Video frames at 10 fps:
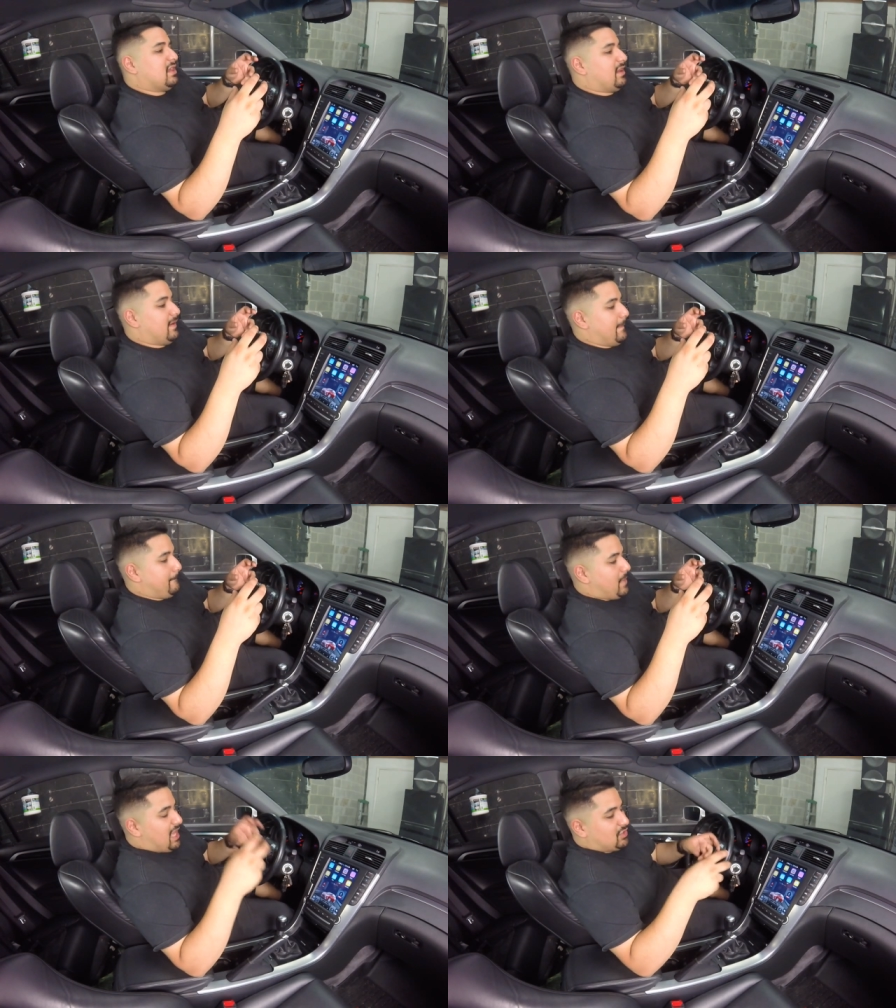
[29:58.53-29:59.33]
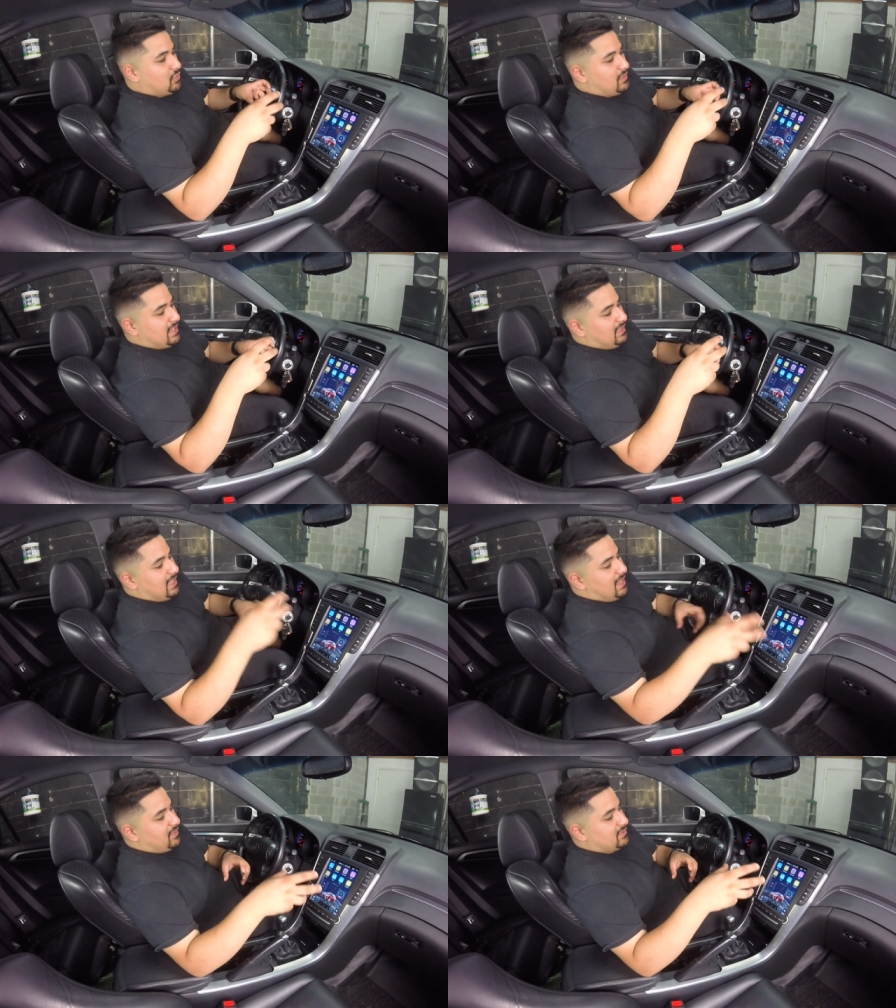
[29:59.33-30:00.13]
um, module that
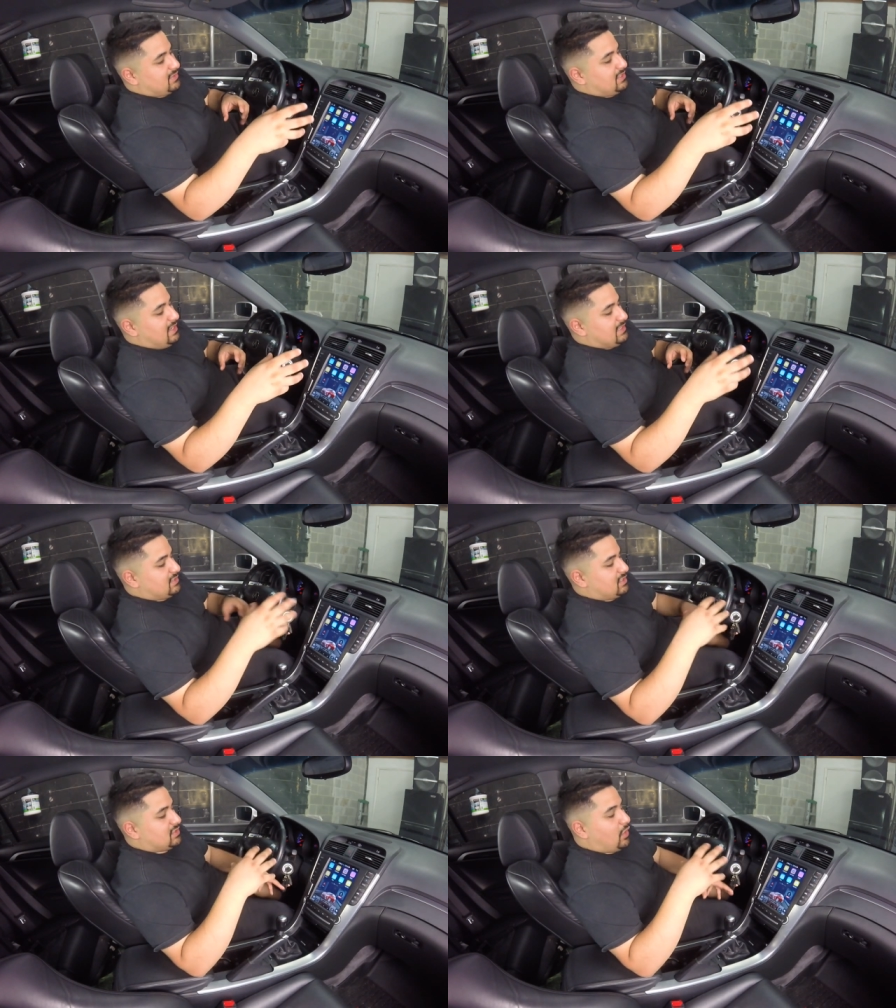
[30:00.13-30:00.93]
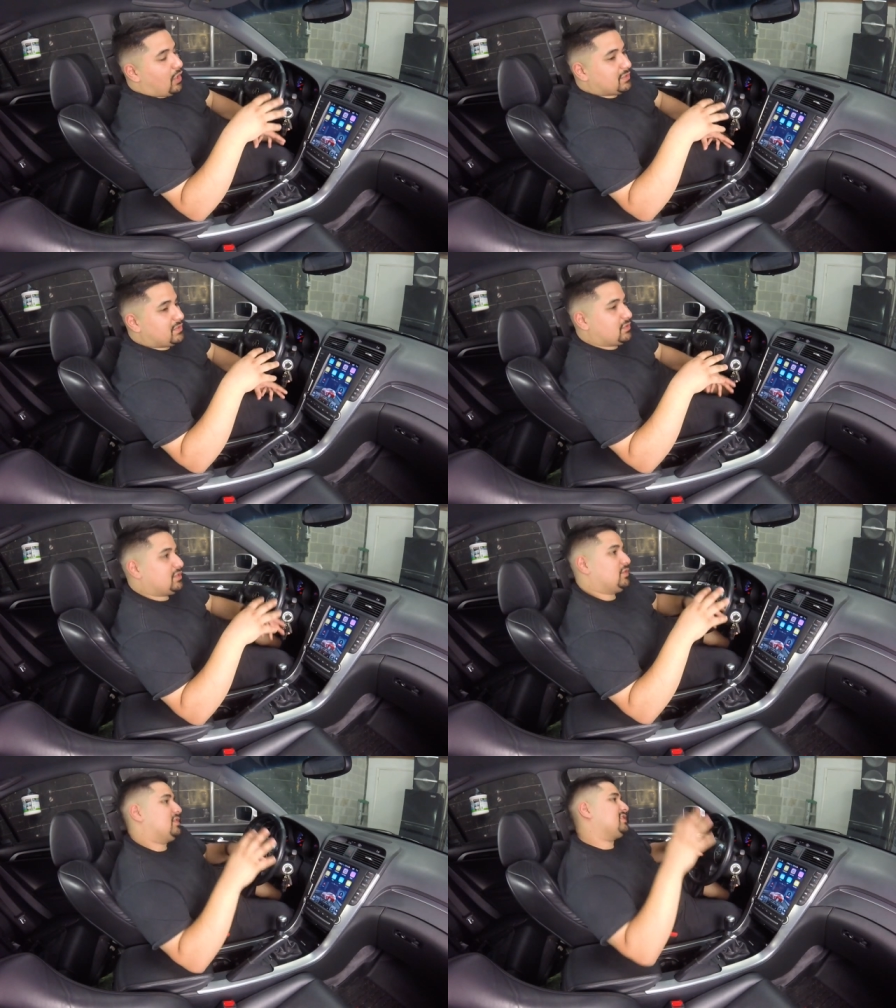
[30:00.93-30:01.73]
allows it to talk
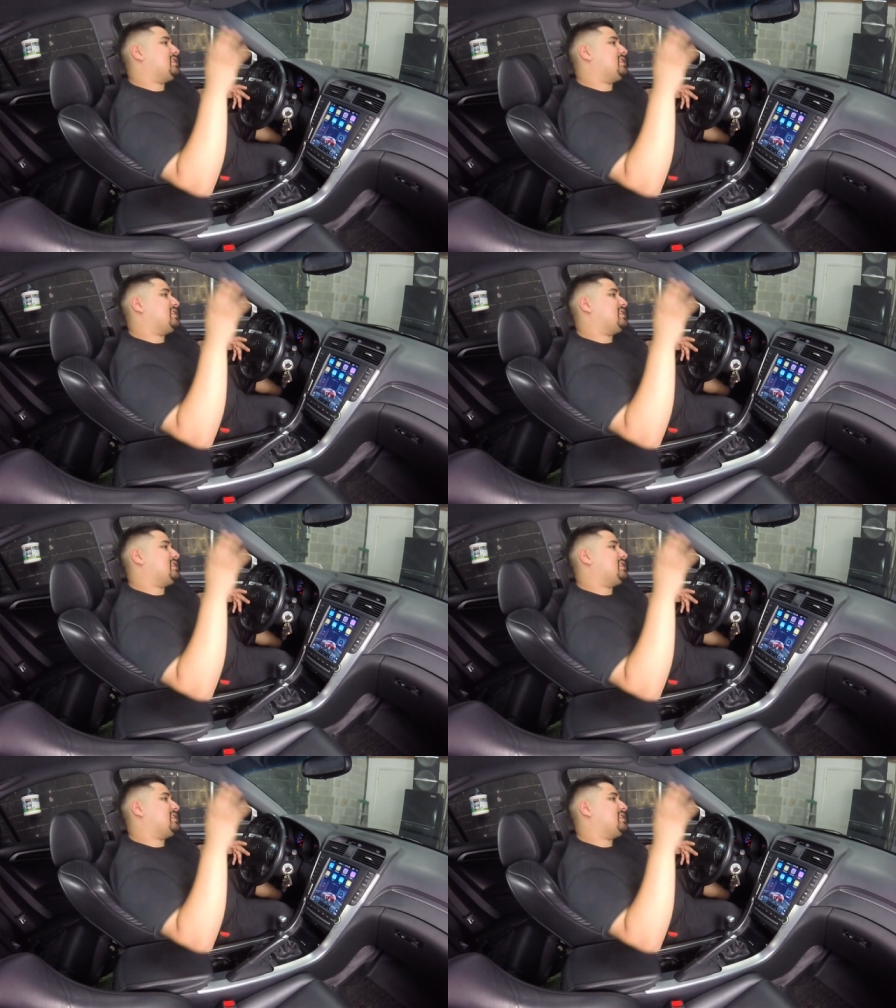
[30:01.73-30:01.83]
to the